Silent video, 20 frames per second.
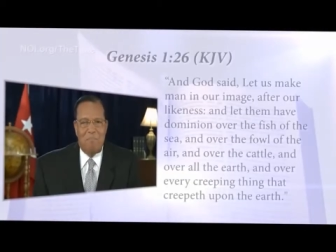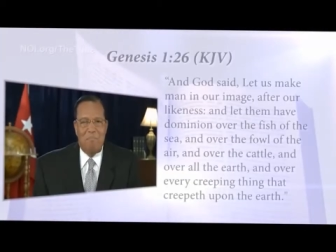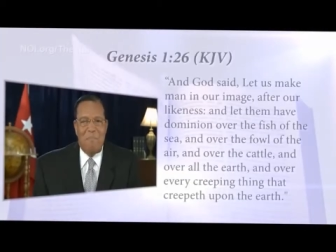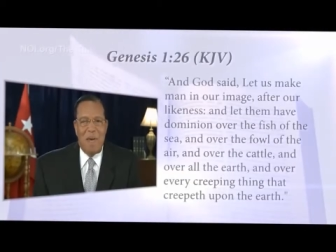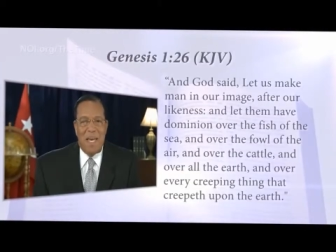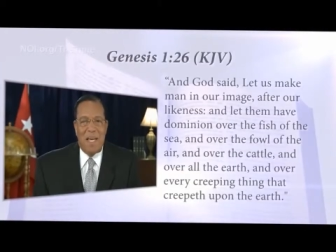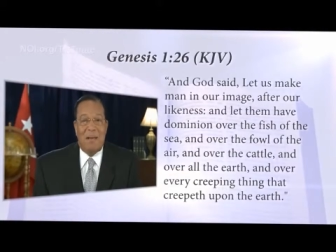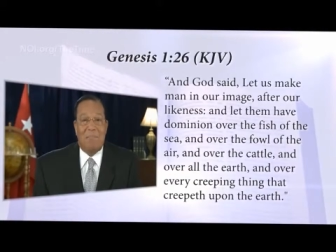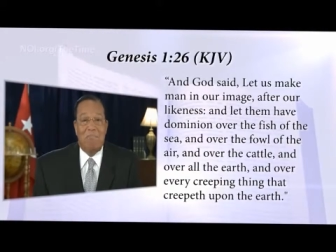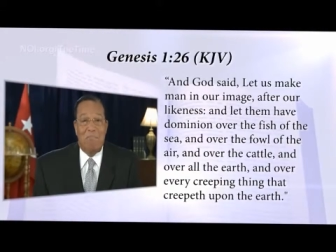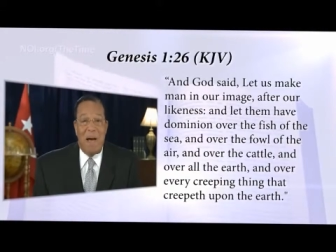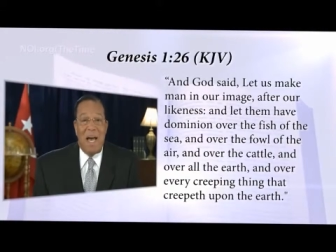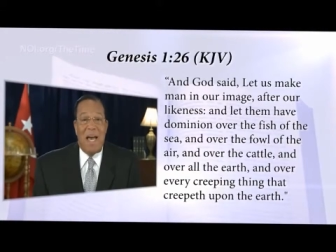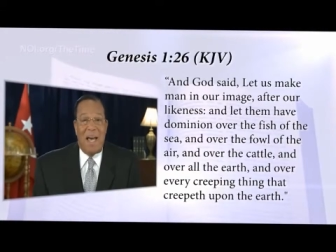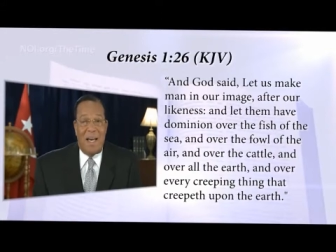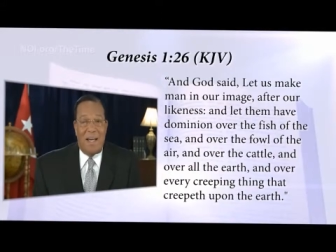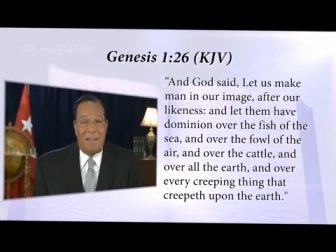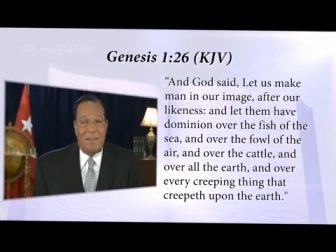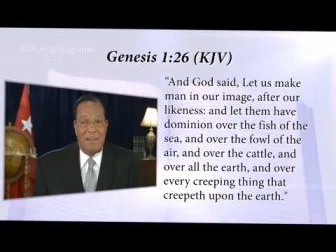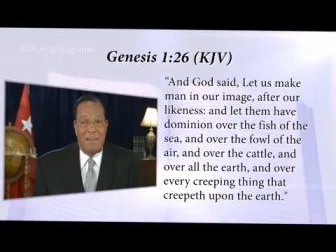make
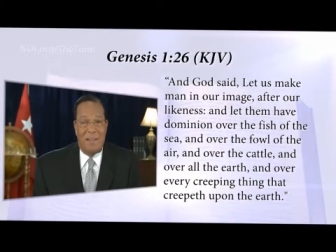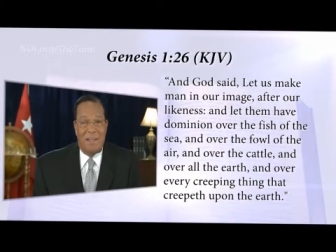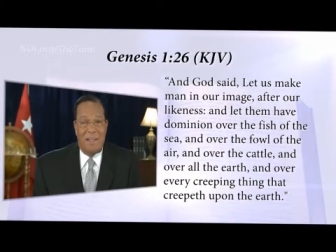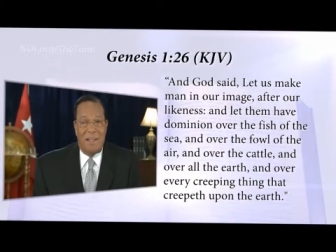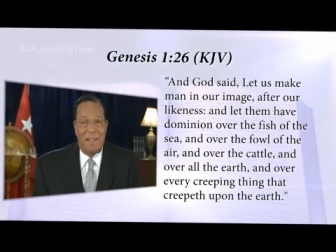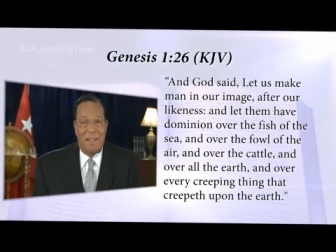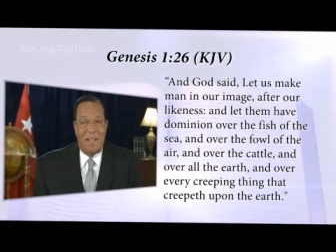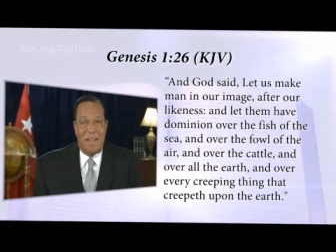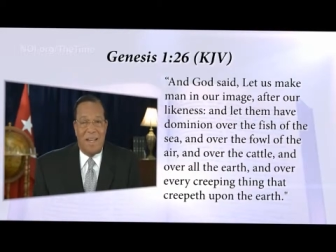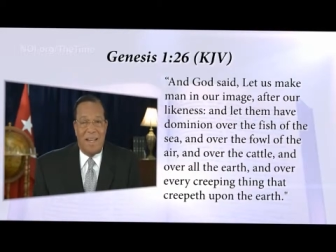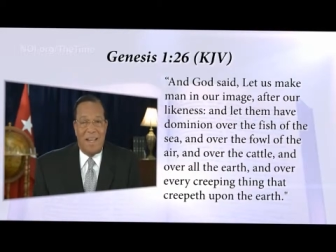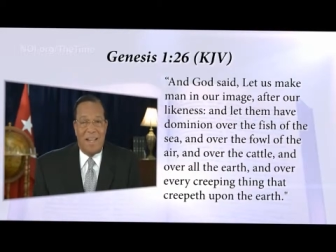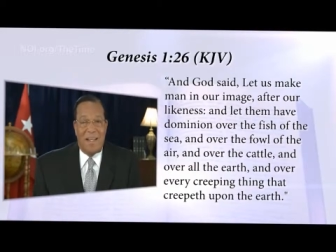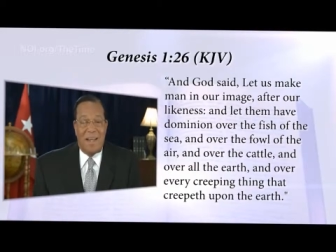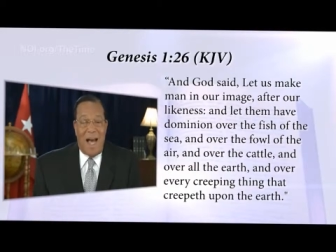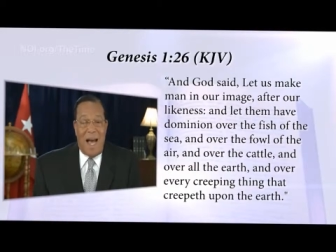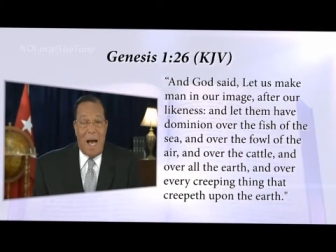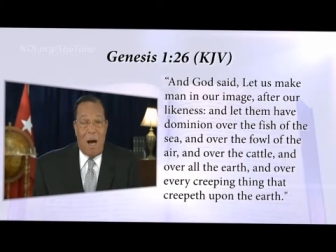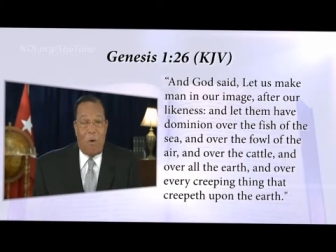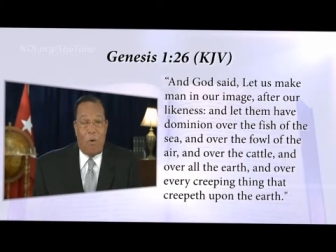man
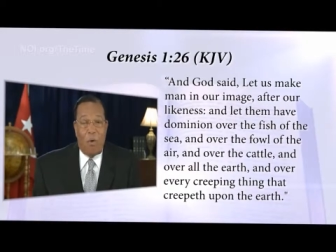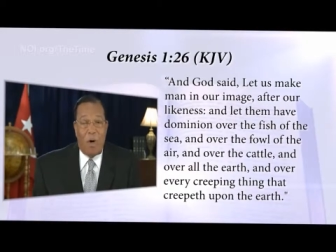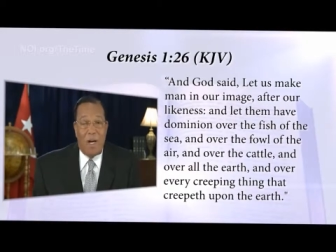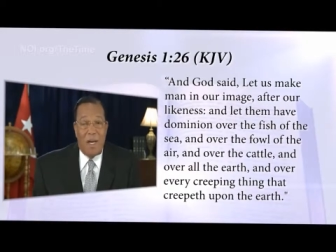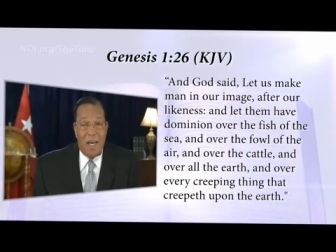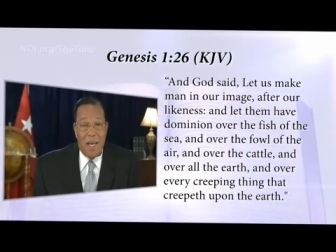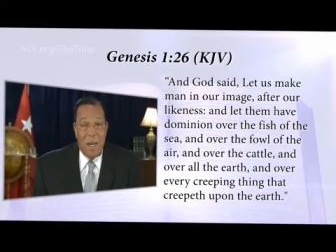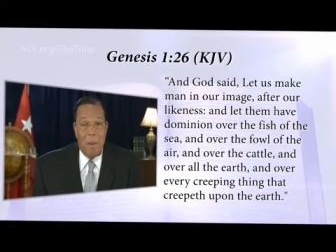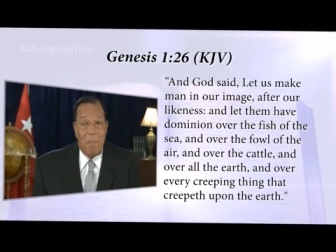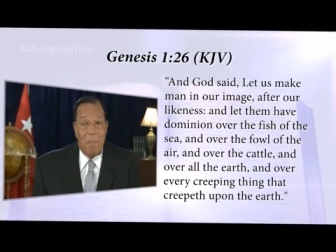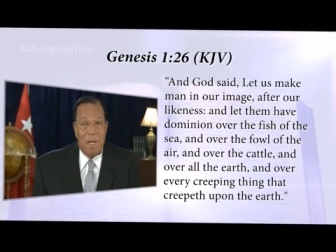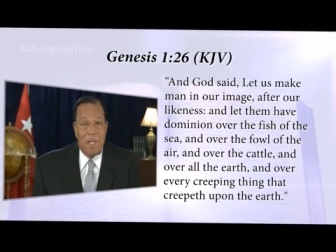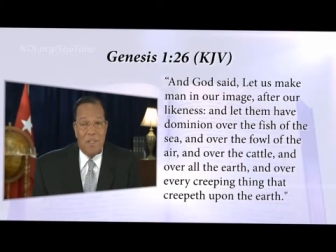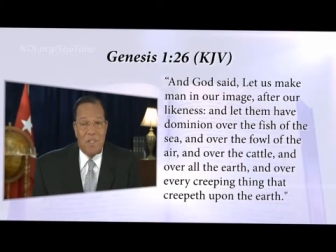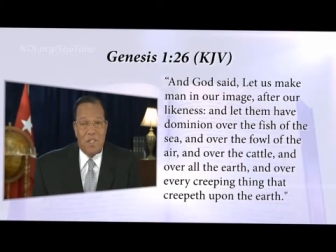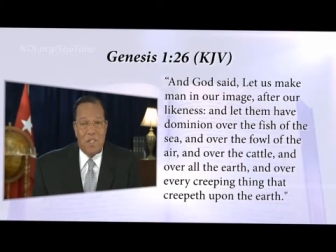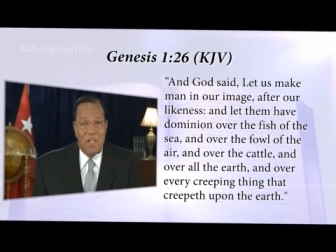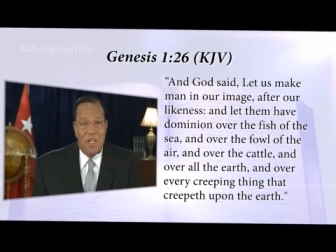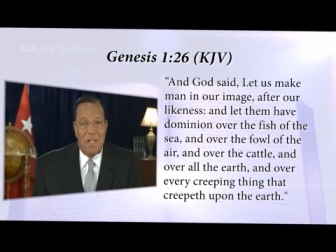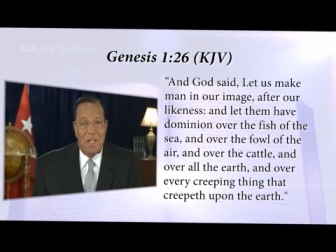in our
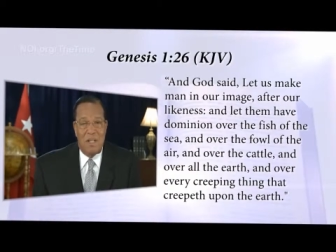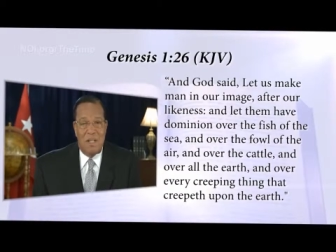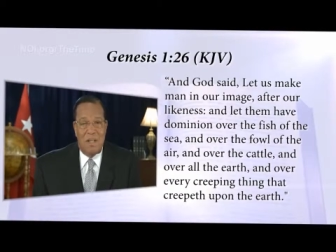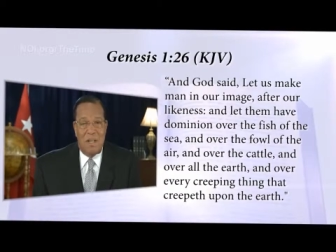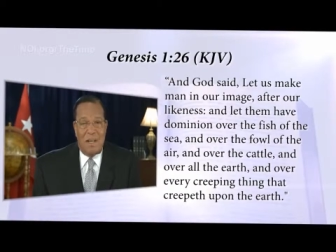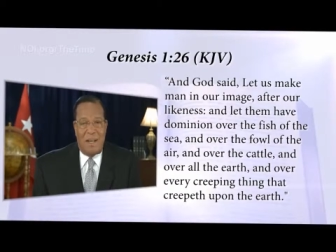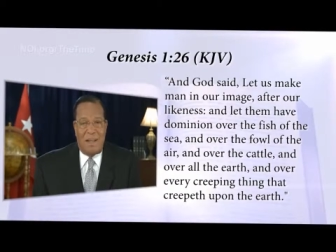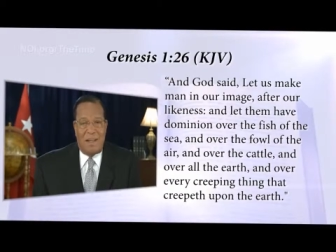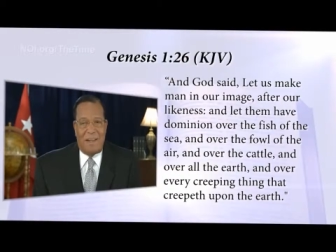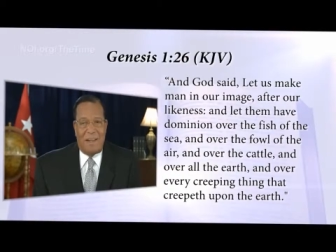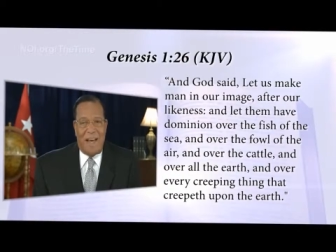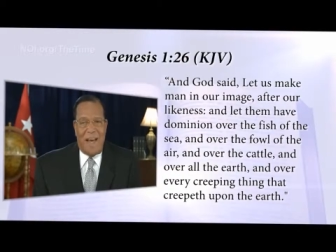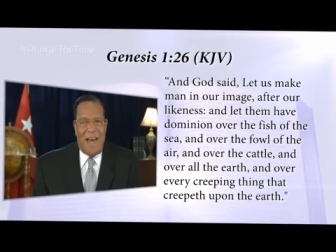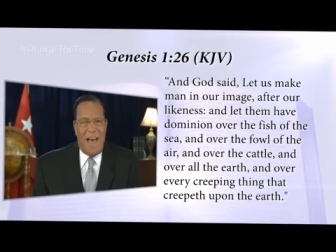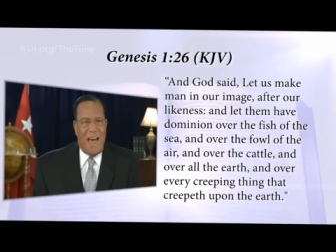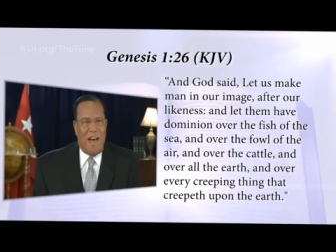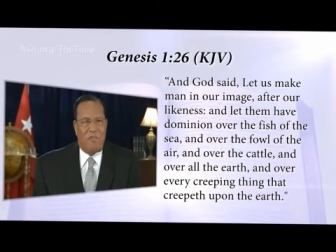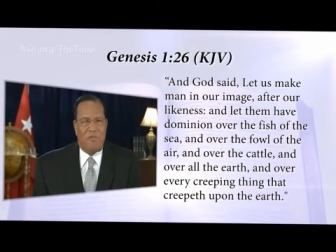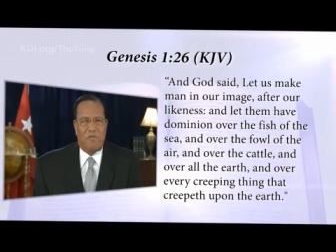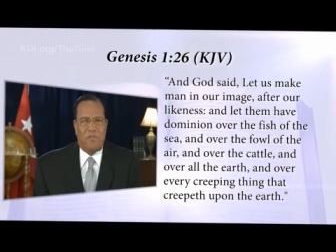image and
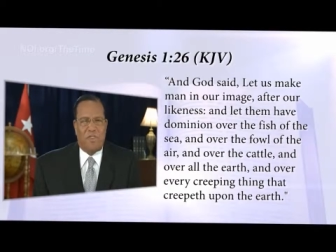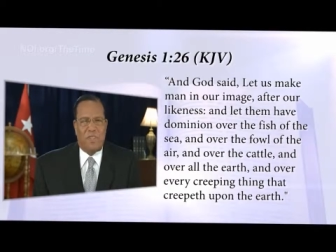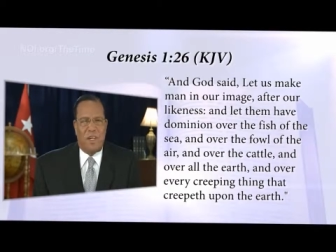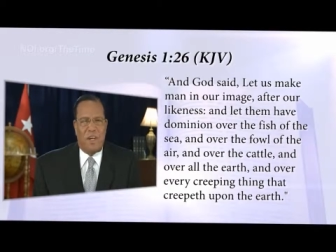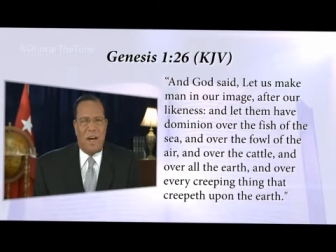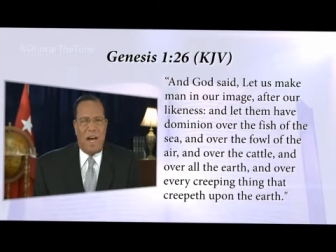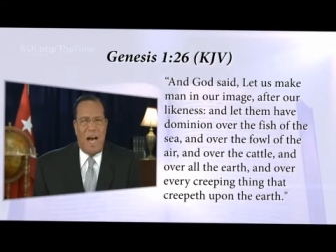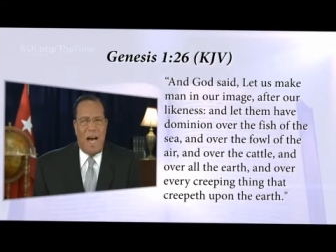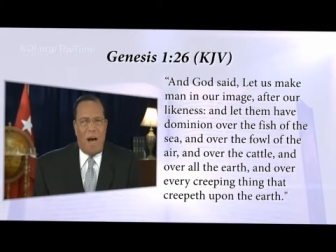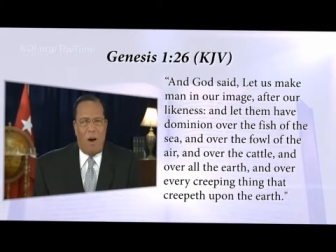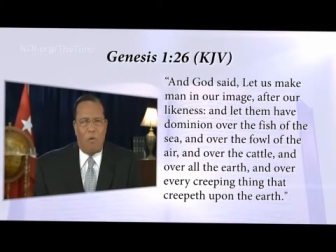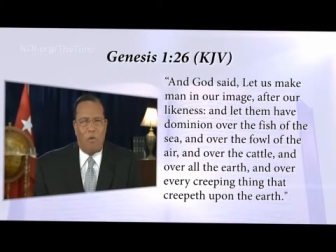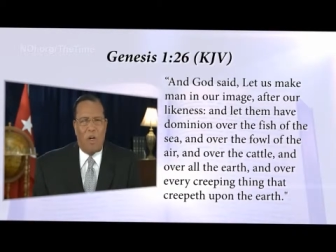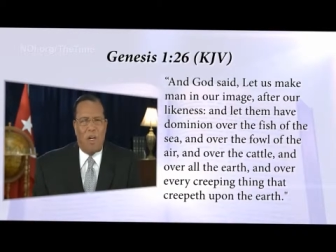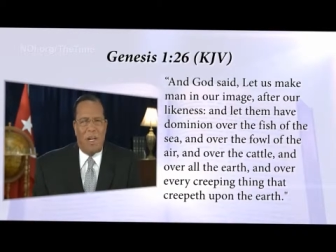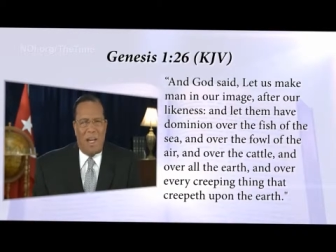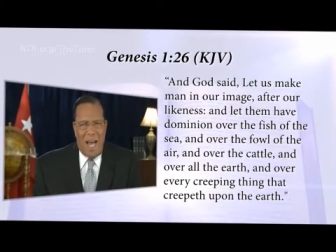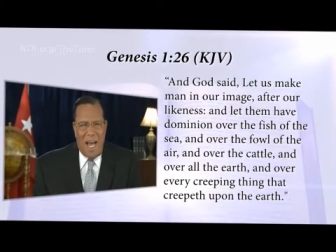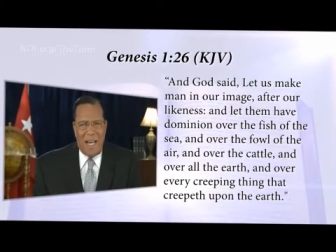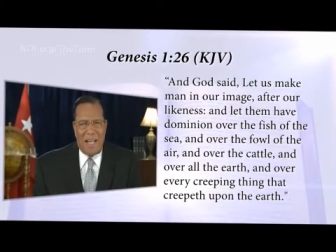after
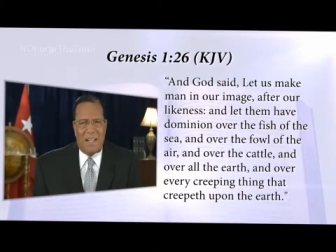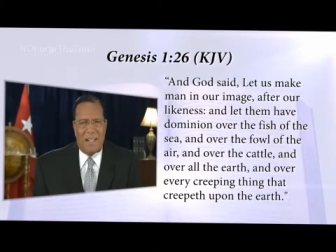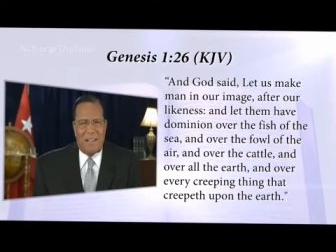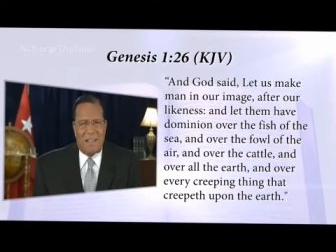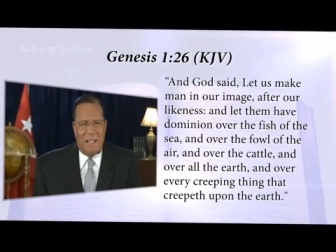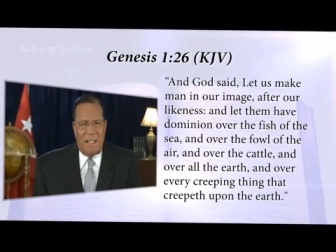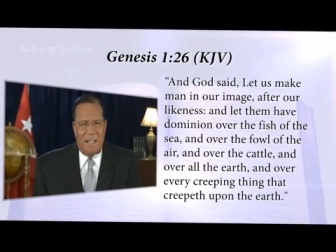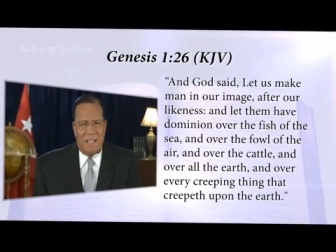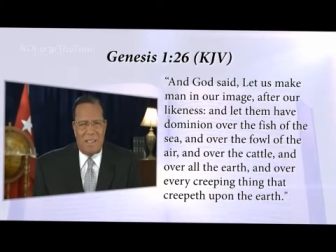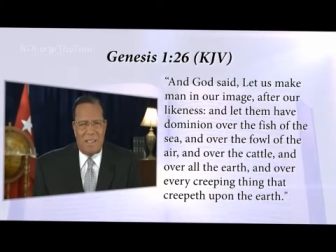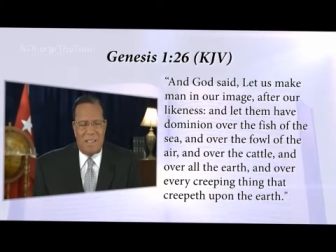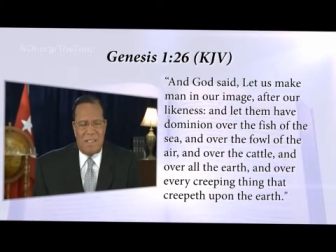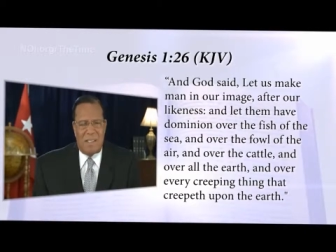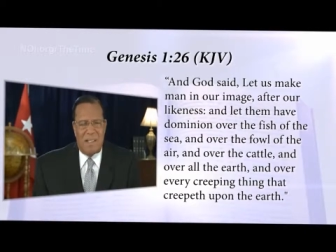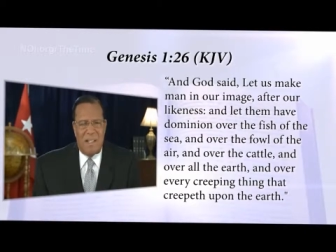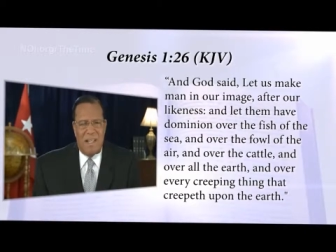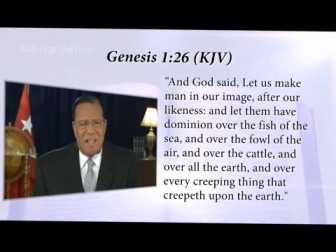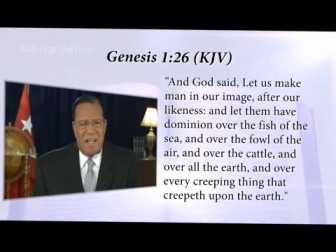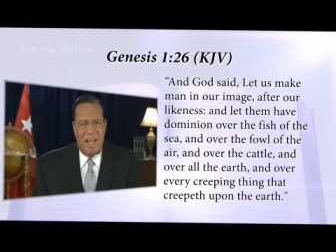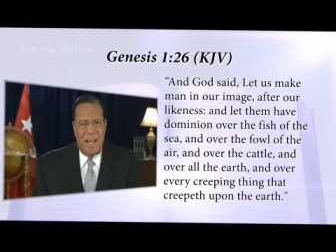our
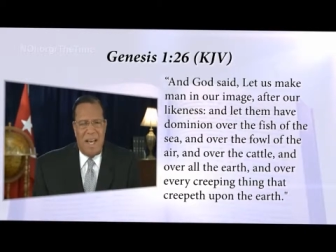likeness,